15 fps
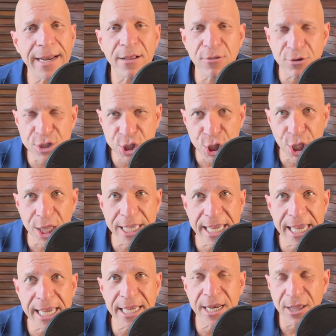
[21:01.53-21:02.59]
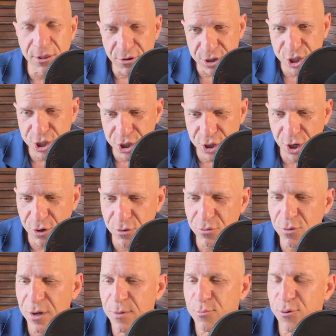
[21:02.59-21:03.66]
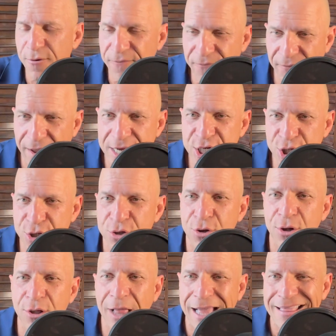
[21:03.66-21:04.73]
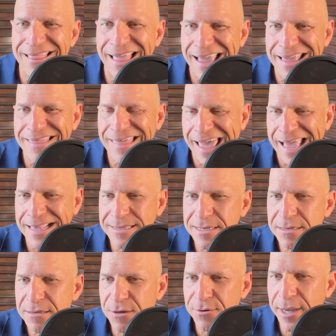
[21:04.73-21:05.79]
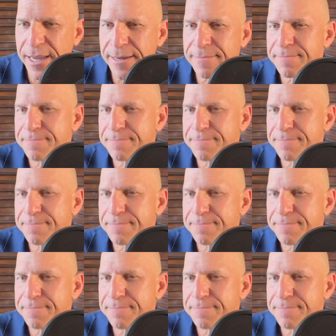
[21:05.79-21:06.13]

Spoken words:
It looks clean. It looks, professional. I like that. Okay.